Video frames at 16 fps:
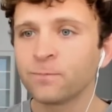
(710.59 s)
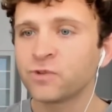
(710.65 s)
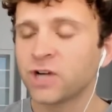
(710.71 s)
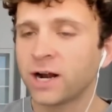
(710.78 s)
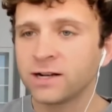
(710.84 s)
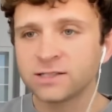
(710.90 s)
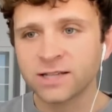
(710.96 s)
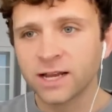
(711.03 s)

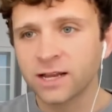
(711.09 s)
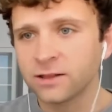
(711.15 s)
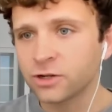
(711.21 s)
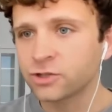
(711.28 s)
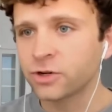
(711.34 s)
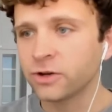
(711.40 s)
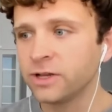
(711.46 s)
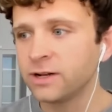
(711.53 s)
China's taking
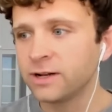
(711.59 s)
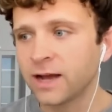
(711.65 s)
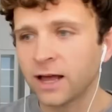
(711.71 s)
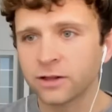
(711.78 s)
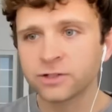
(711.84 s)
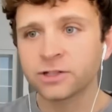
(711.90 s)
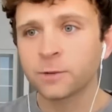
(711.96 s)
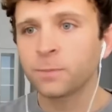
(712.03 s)
their $1
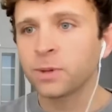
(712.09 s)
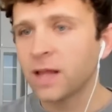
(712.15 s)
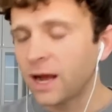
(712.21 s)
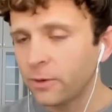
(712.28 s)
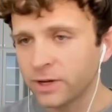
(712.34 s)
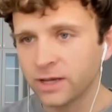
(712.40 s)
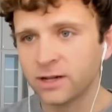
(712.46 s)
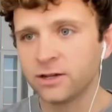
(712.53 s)
trillion. They're
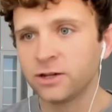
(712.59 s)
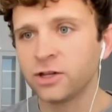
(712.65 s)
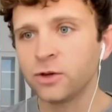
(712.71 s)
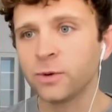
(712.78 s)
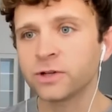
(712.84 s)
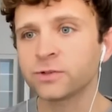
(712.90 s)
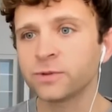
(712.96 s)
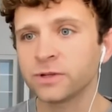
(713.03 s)
plowing it into
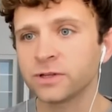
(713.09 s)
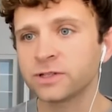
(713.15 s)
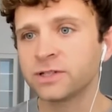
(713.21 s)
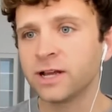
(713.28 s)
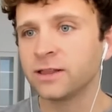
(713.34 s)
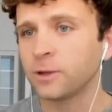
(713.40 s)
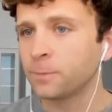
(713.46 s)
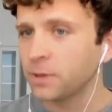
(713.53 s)
US real
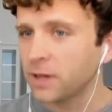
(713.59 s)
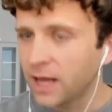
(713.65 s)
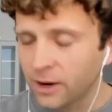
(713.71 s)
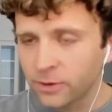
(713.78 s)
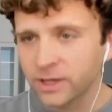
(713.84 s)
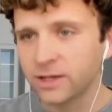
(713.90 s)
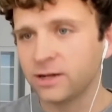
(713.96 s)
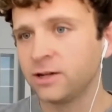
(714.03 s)
estate. They're
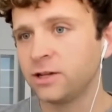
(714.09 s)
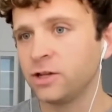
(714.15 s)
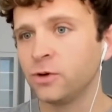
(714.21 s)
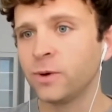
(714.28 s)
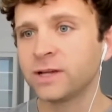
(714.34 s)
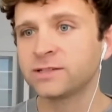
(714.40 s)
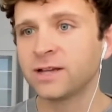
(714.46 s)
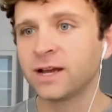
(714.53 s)
plowing it into
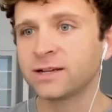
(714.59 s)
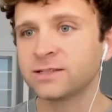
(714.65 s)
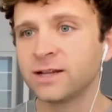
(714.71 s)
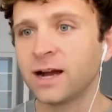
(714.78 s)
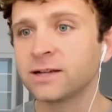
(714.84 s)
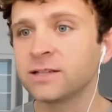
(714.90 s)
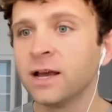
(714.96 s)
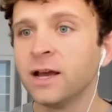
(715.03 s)
US tech
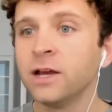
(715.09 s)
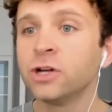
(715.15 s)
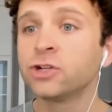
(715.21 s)
stocks.